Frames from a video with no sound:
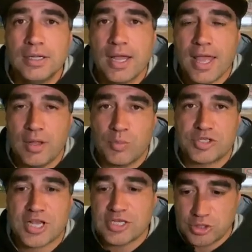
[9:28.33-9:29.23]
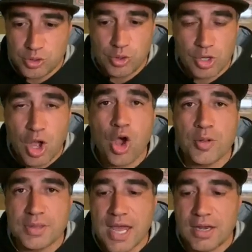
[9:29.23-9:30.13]
in which case you've got to
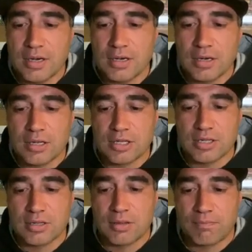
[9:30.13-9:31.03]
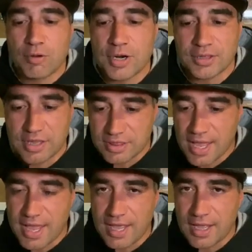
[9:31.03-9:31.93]
hope that the product that
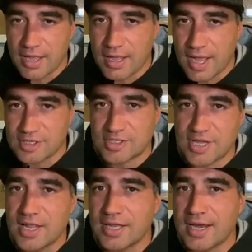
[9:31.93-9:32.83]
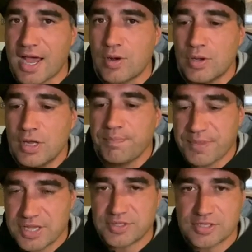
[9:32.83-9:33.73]
they are selling now
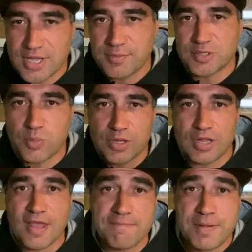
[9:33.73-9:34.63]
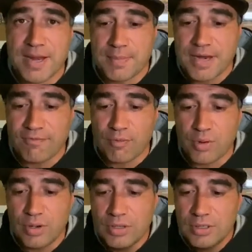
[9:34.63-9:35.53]
is the same as the one that they paid money
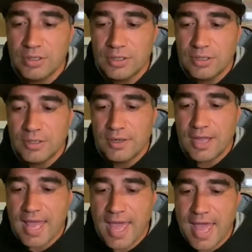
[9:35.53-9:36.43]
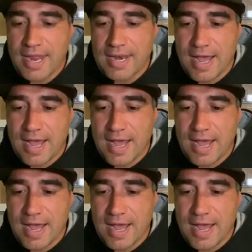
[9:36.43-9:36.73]
for. And